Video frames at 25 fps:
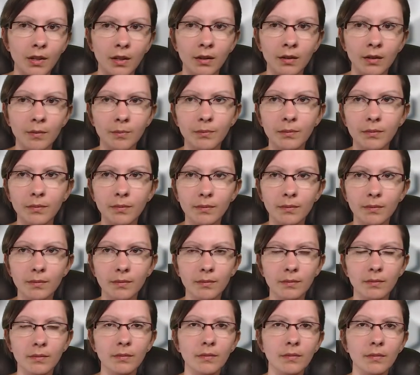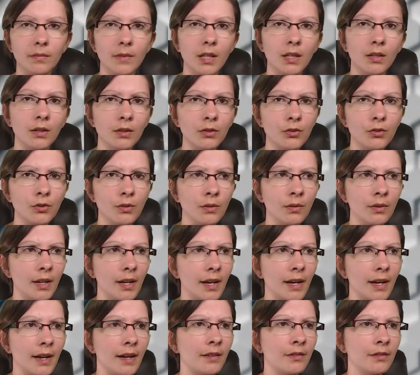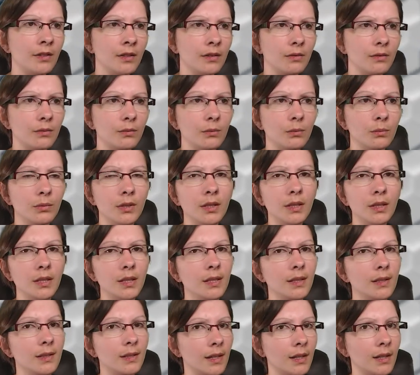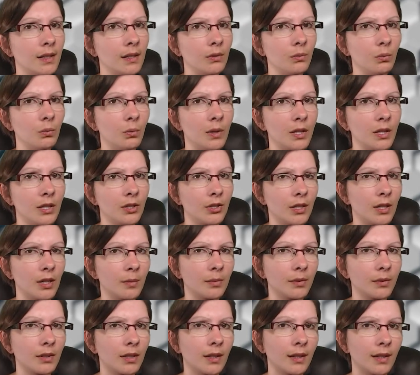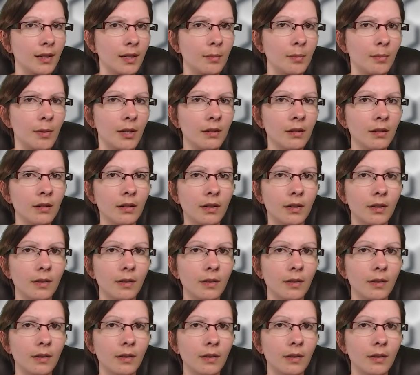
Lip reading: In all truth, I haven't really decided which template I like better,